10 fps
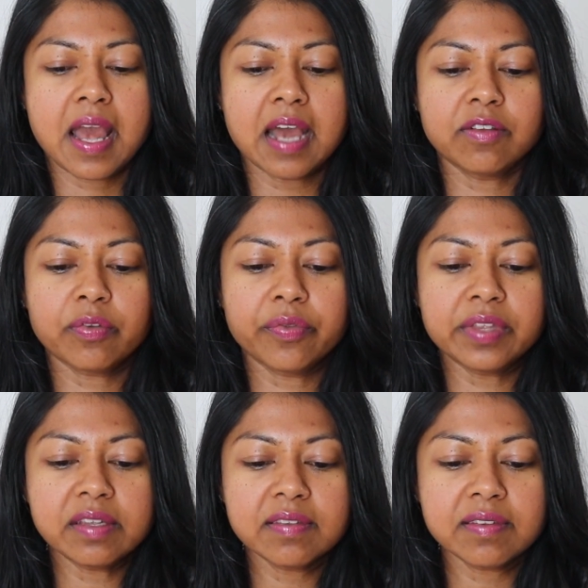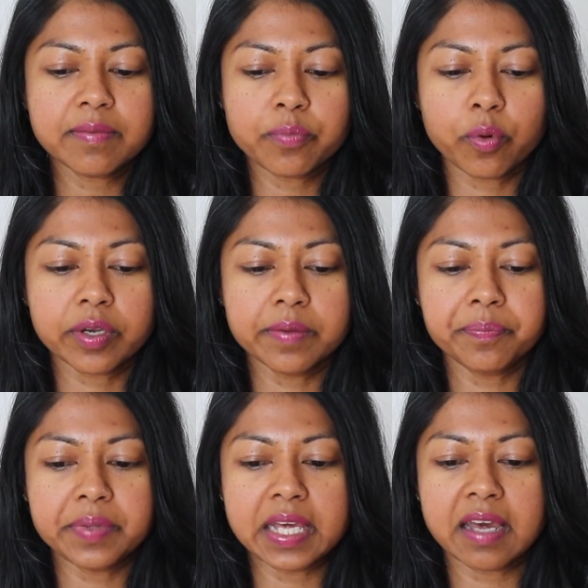And so this is
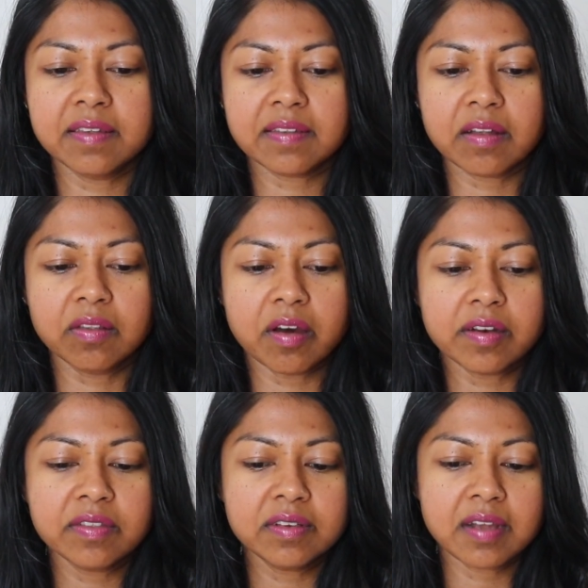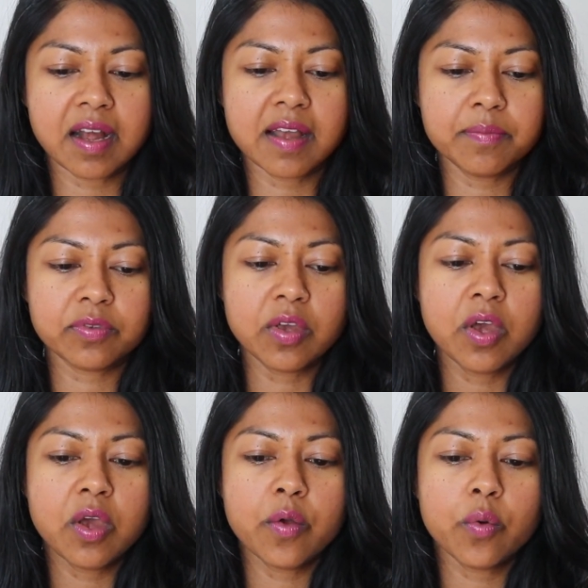important because a lot of the times
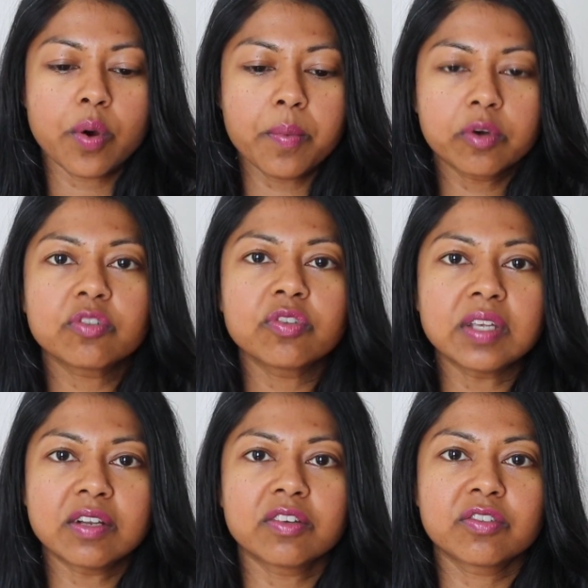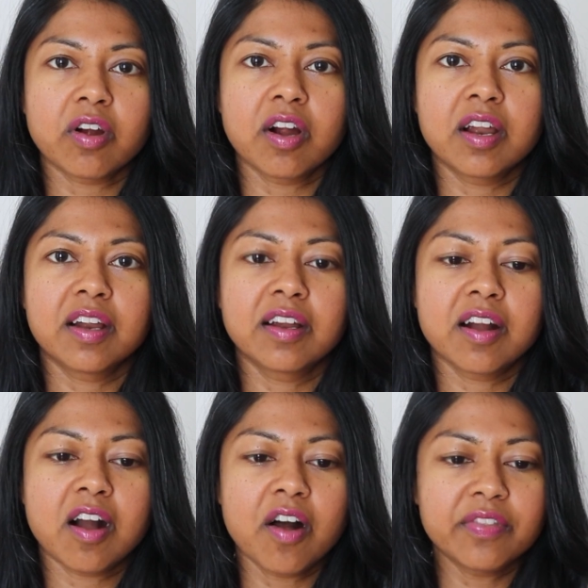emotional eaters are
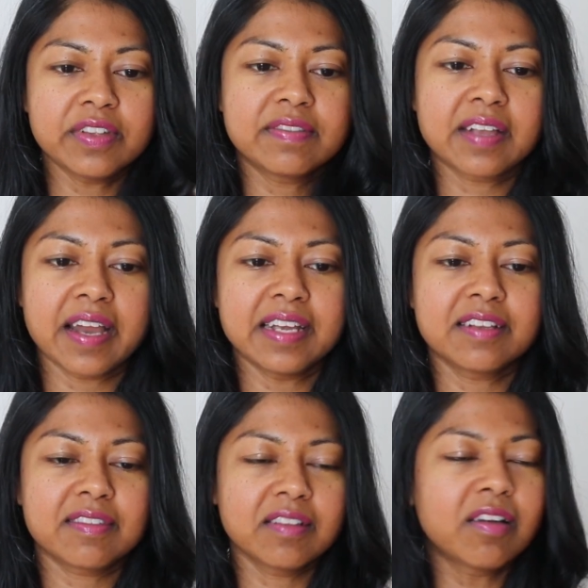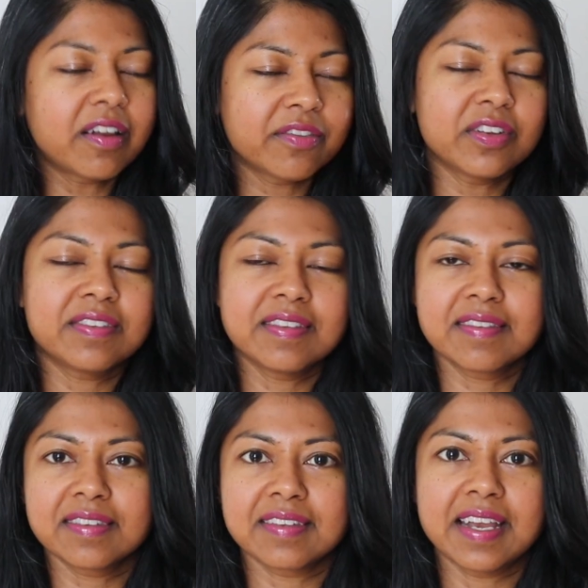on these diets. A lot of us in
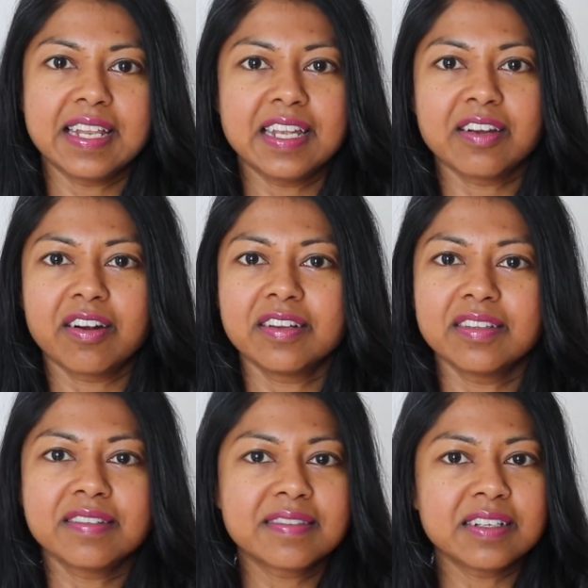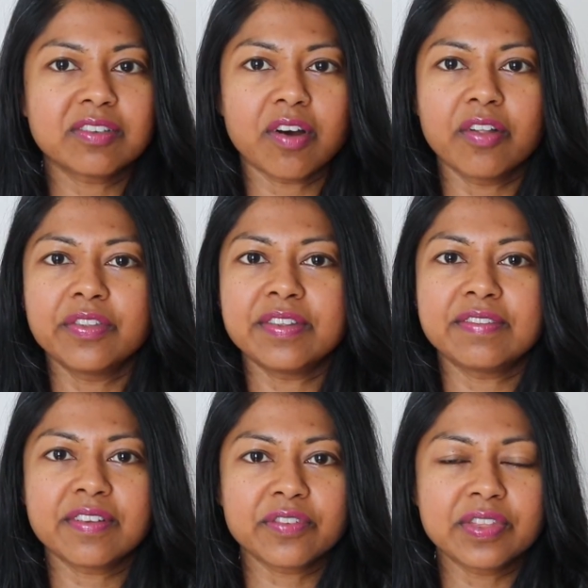society are listening to all of these
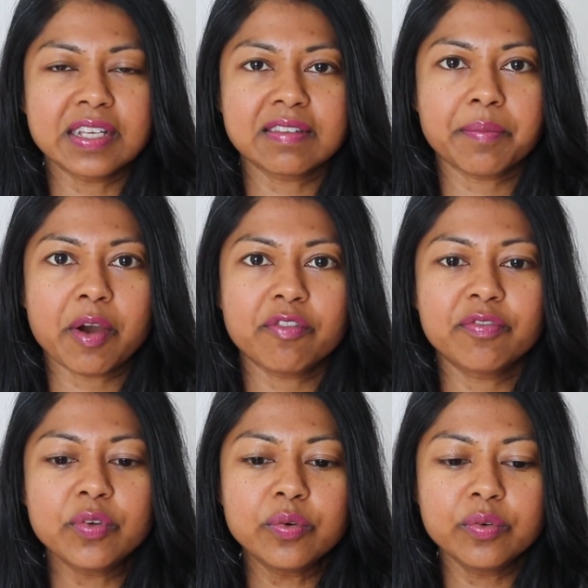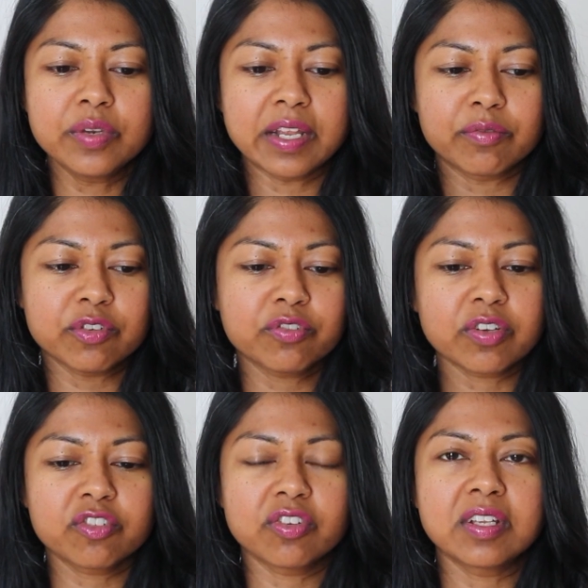different things about food and
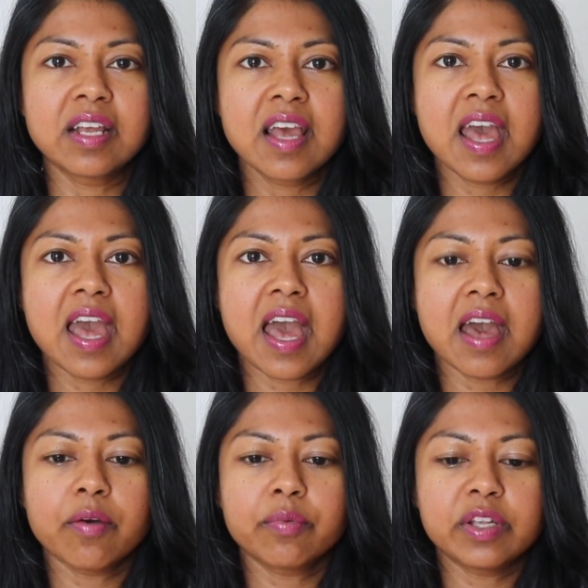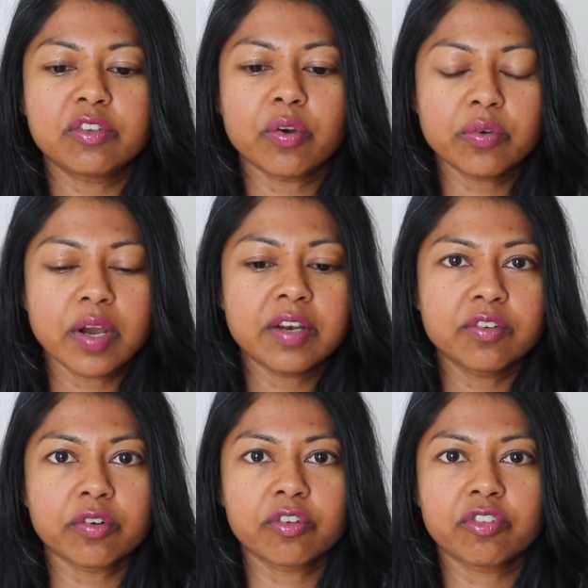restriction, and we don't know how to
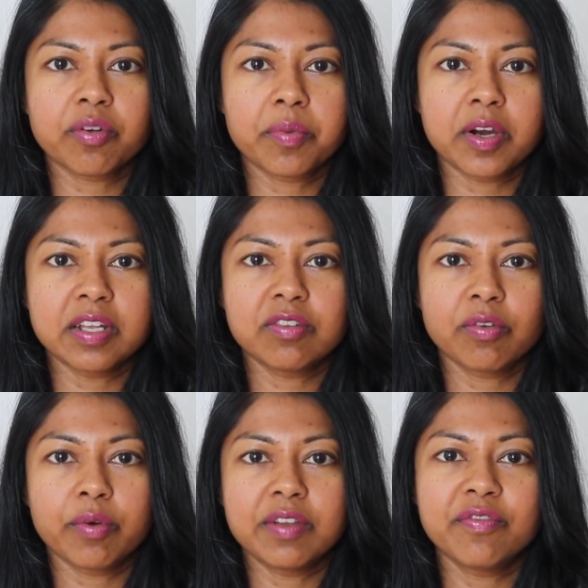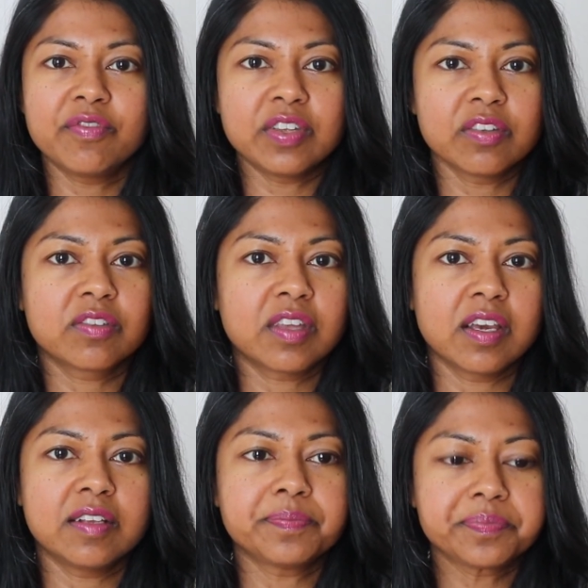nourish our body so it feels
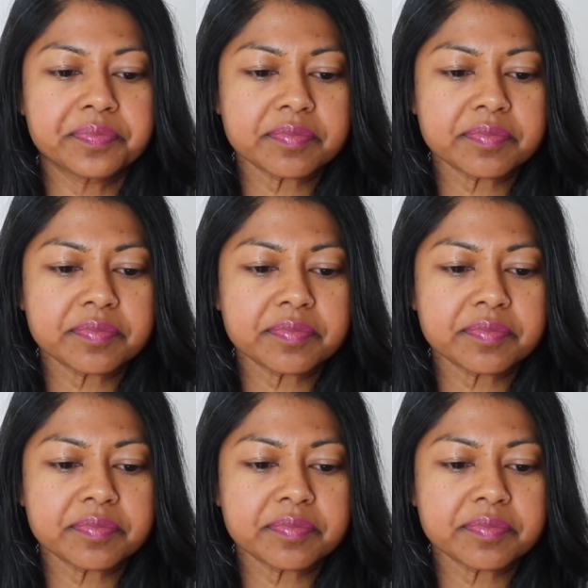good.